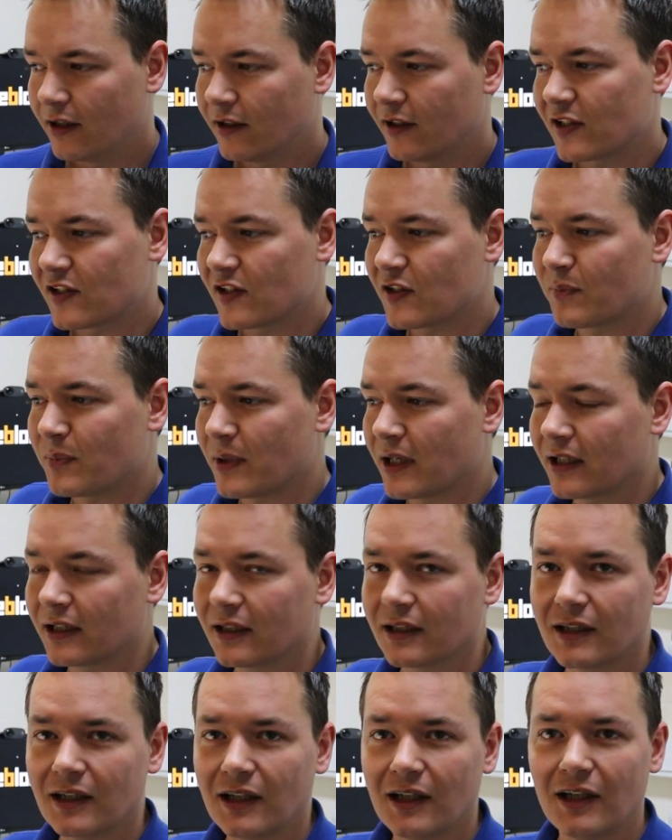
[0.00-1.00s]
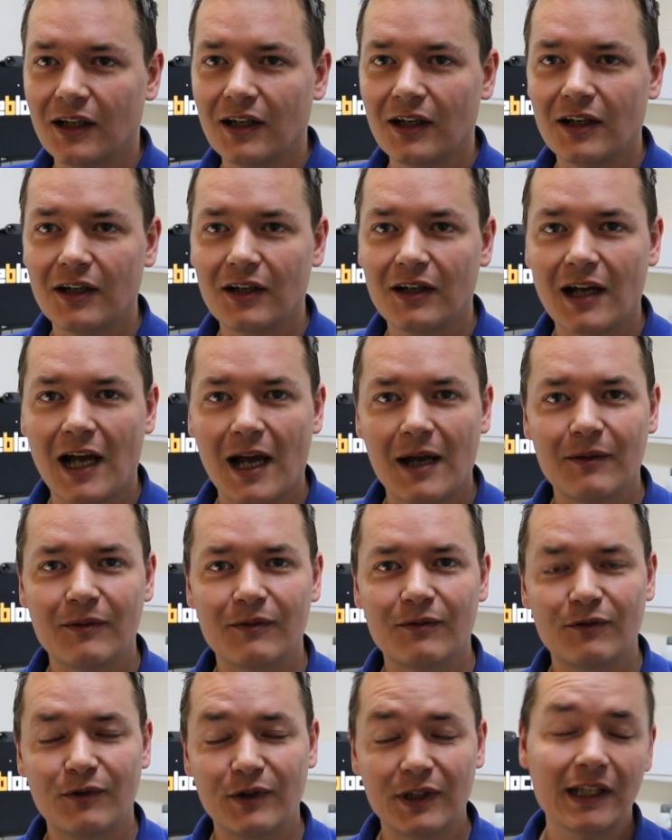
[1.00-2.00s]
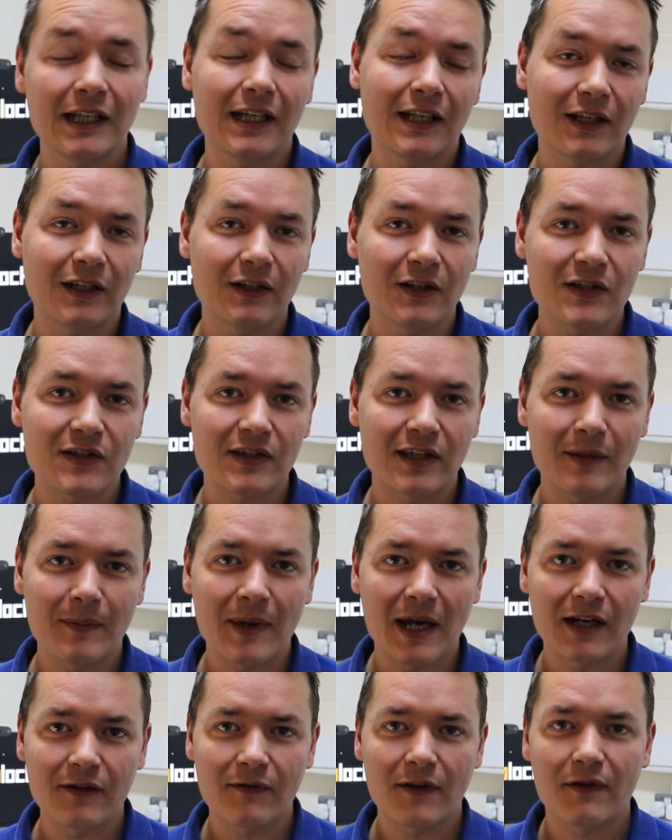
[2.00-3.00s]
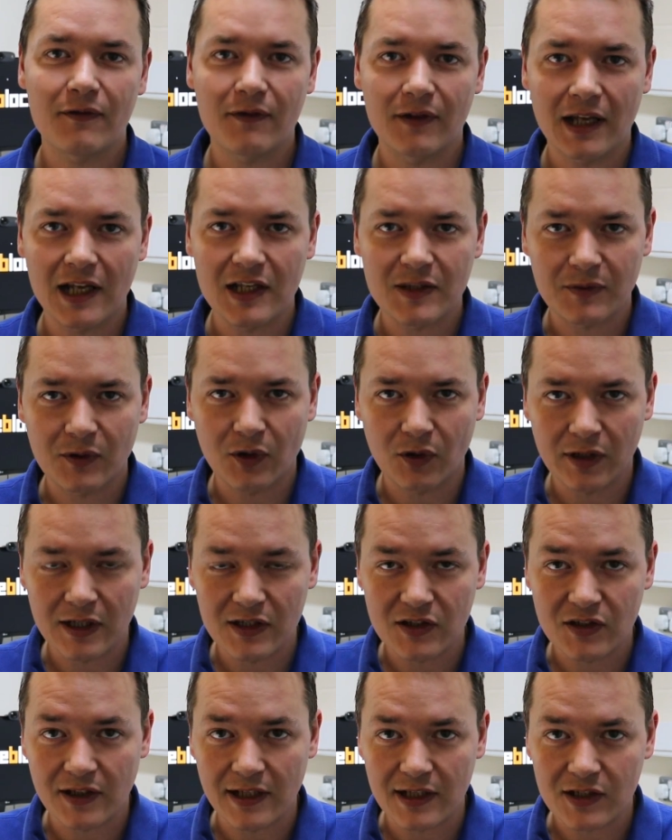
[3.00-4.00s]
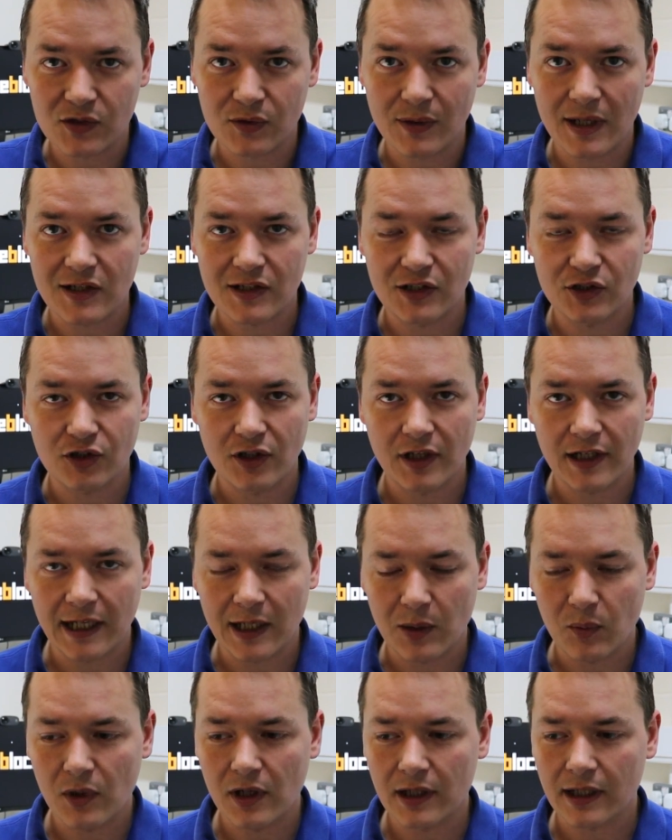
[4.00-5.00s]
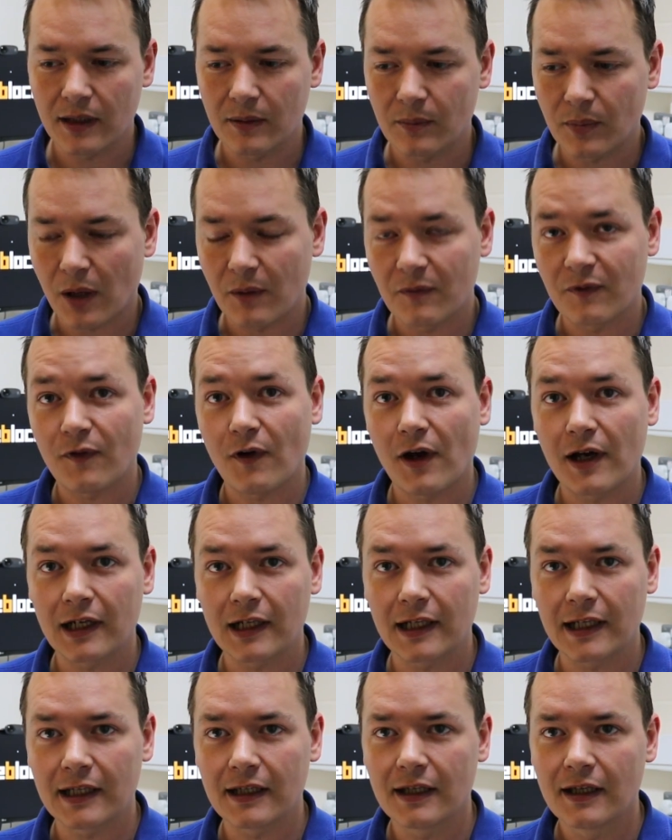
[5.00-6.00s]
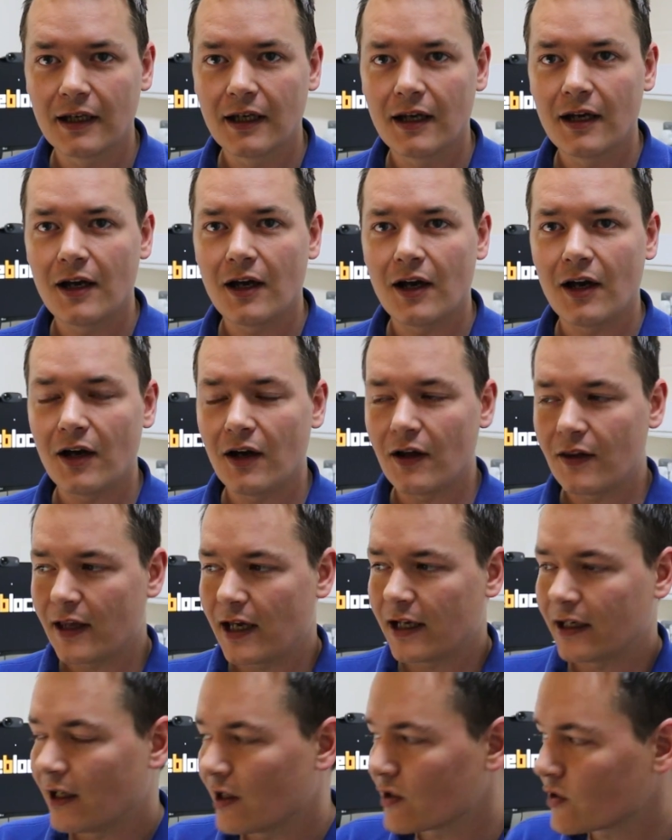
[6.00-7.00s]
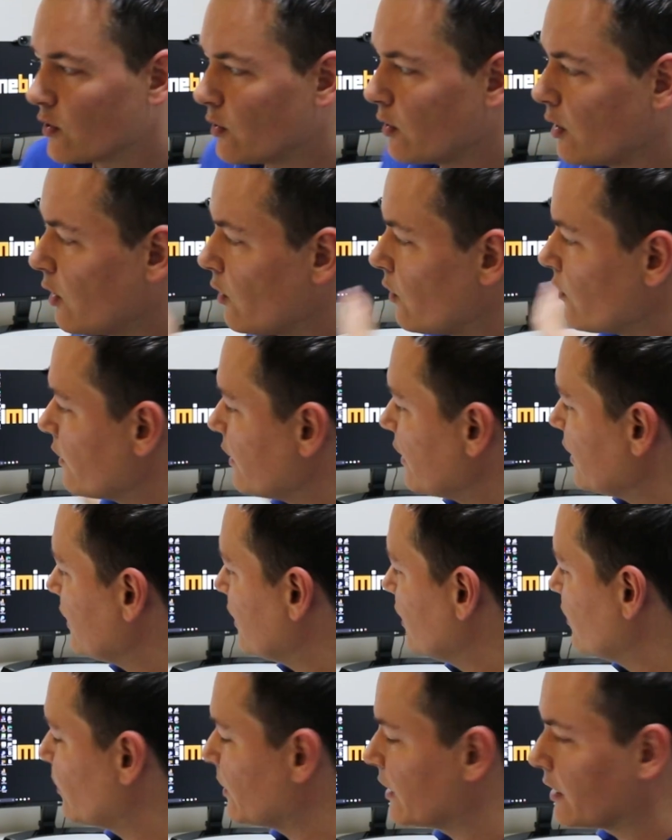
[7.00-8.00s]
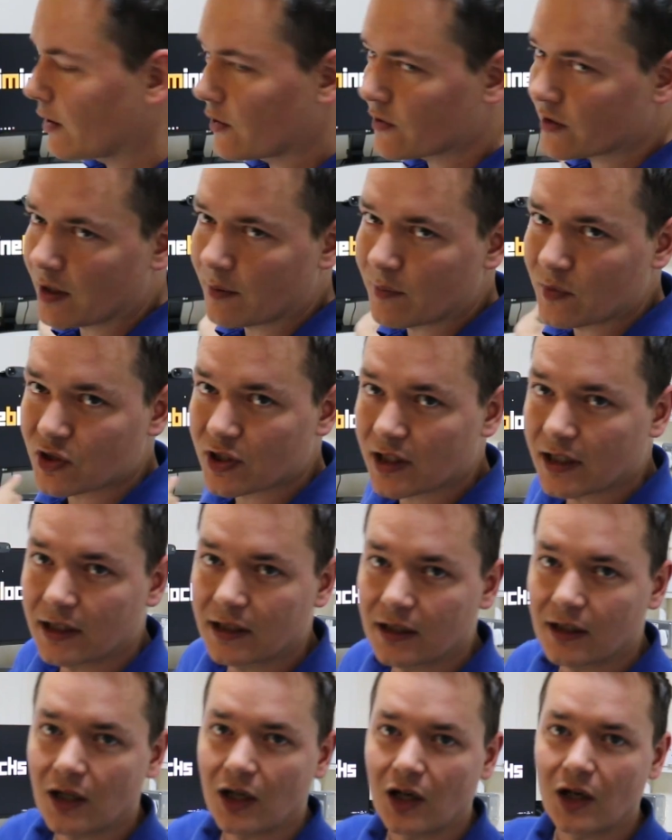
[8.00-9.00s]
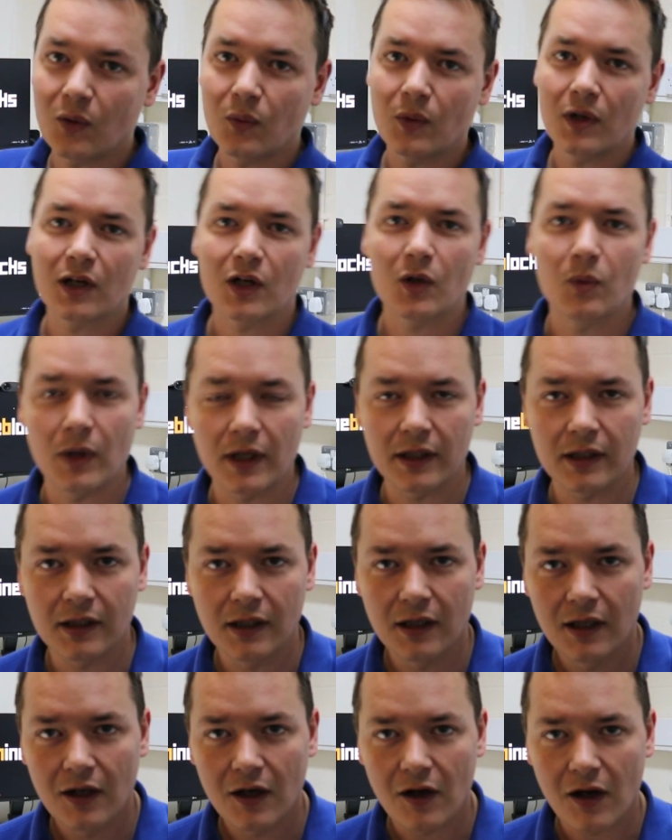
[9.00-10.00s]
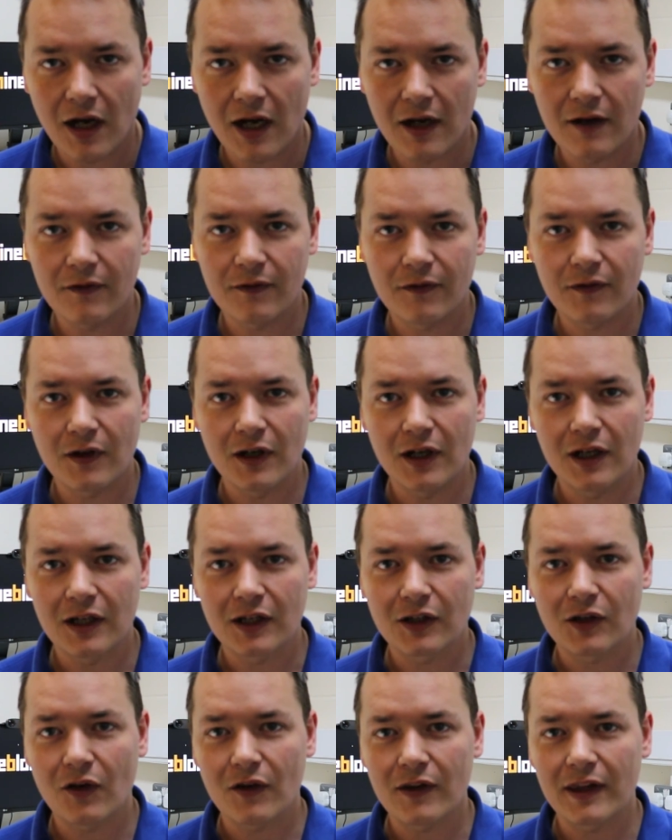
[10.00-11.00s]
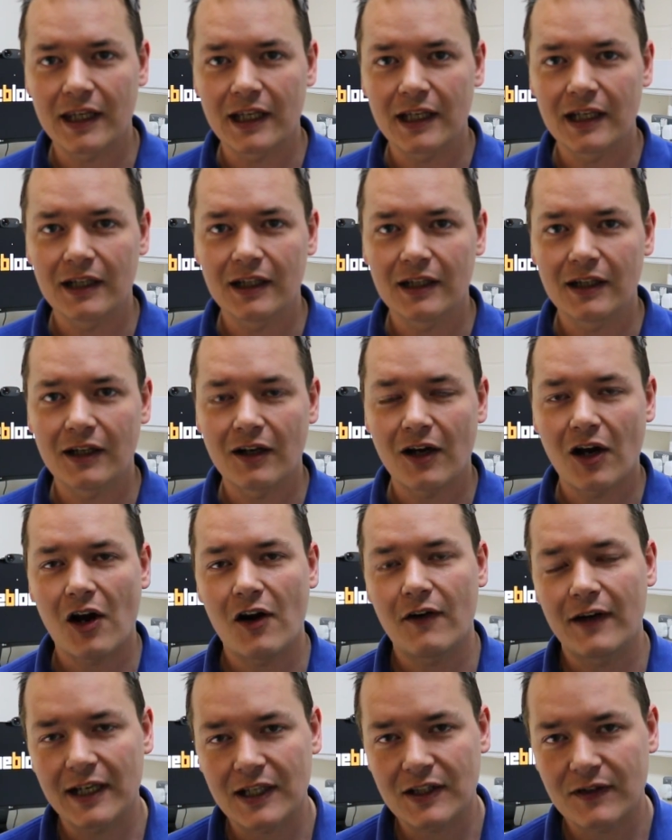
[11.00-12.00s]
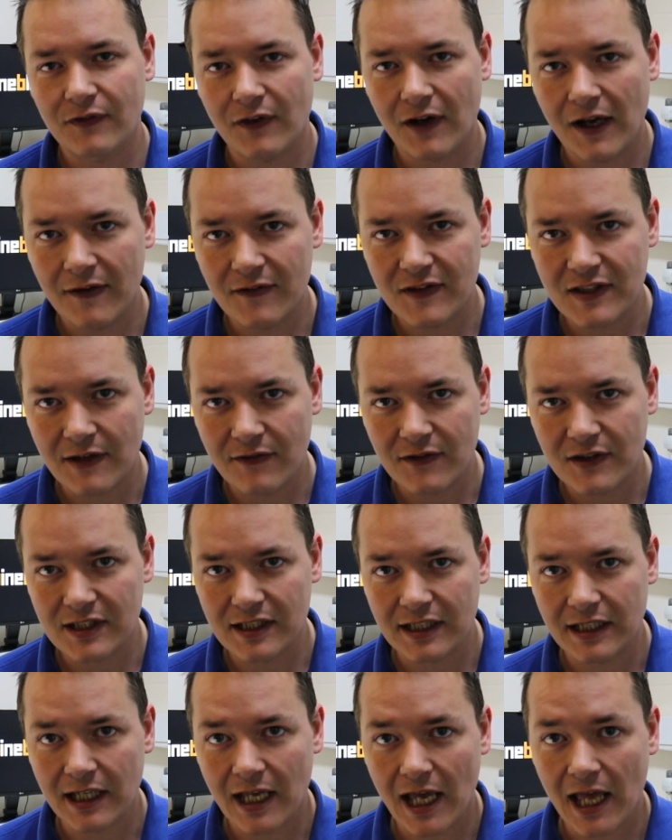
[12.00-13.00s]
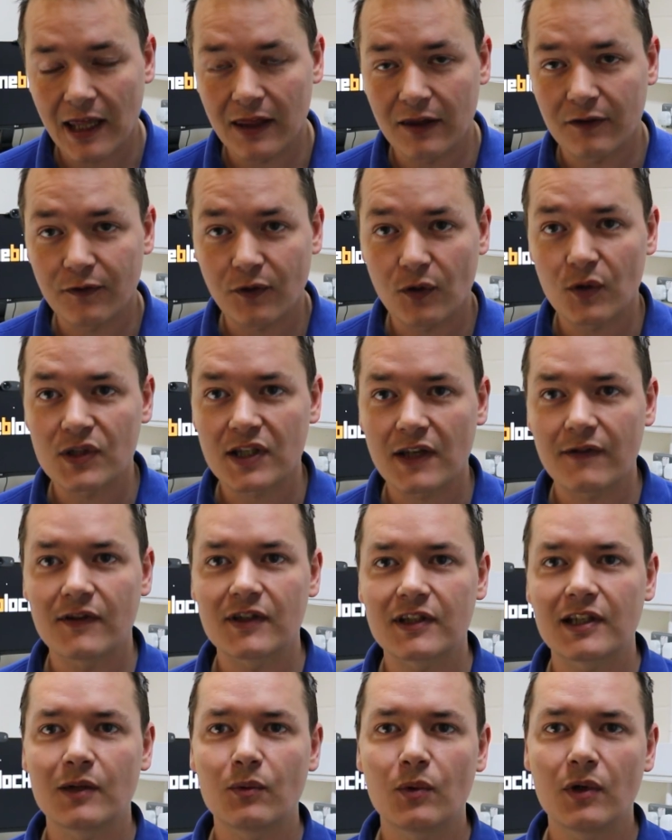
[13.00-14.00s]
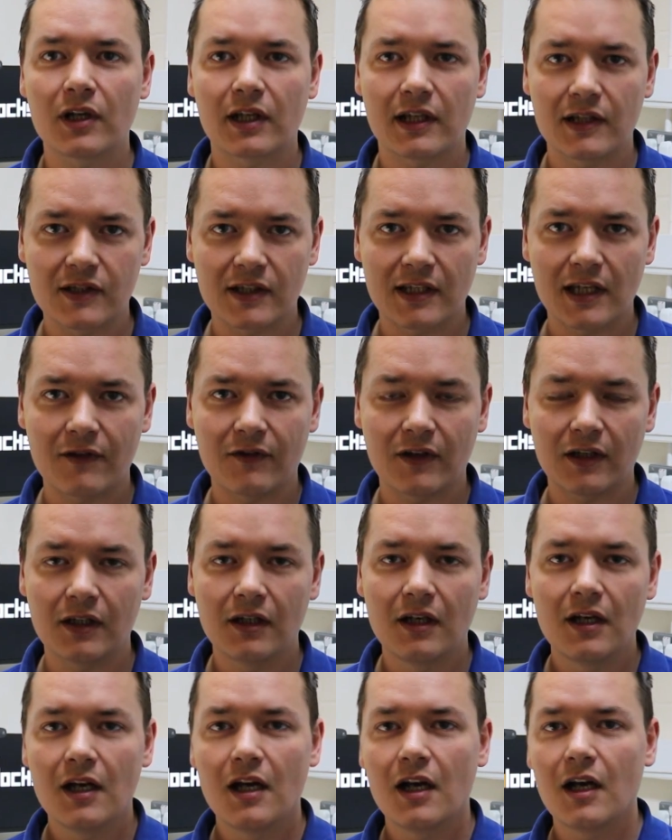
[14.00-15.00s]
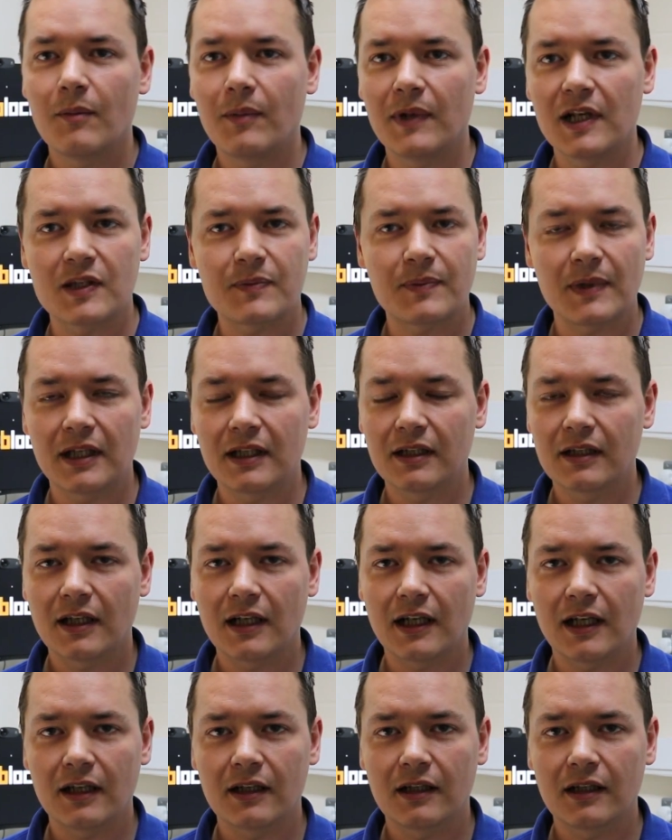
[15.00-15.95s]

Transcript: This has been uh, ridiculous, the amount of effort that has gone into this to actually try and get it working, but I'm finally uh, there now. So on the uh, Windows 10 machine, uh, Worker 1, I've uh, got the uh, RX 570 and the 470 working together, but it's been